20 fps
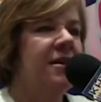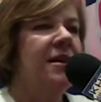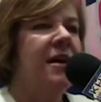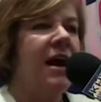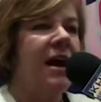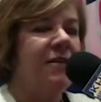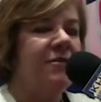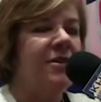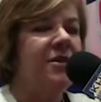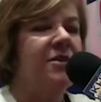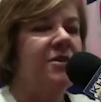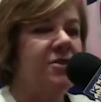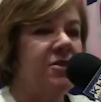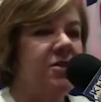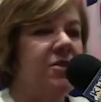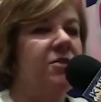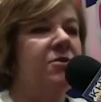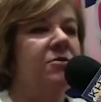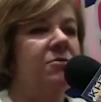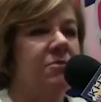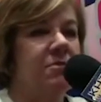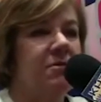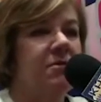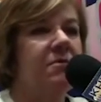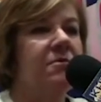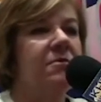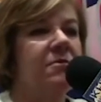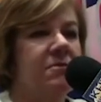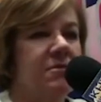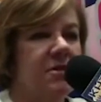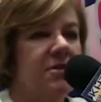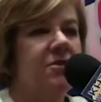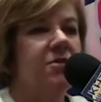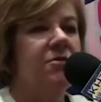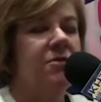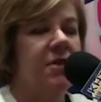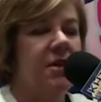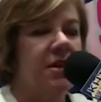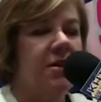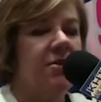having the two. Right. The two
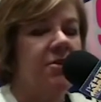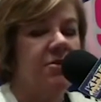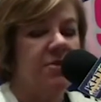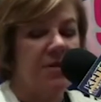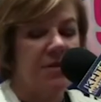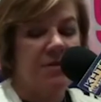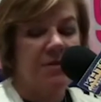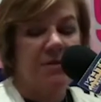theaters.